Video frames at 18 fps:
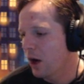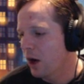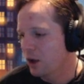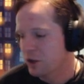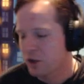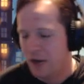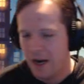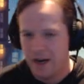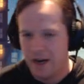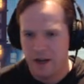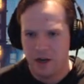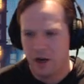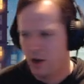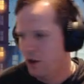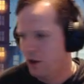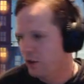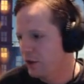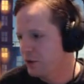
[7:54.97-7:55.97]
I'll try to
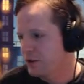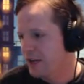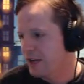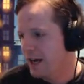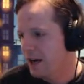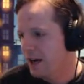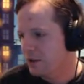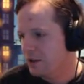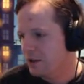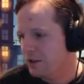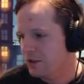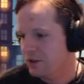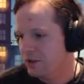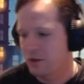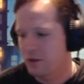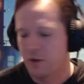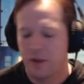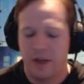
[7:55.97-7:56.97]
call those out
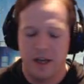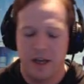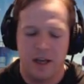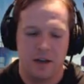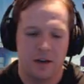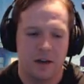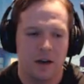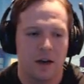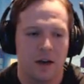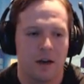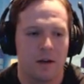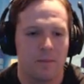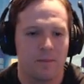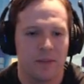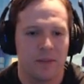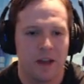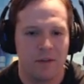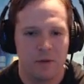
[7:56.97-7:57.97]
so that
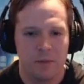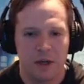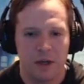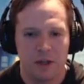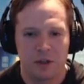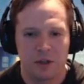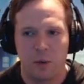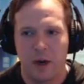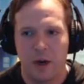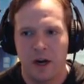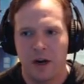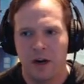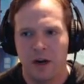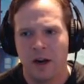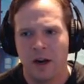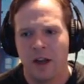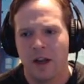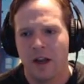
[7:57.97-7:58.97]
um, everybody's aware.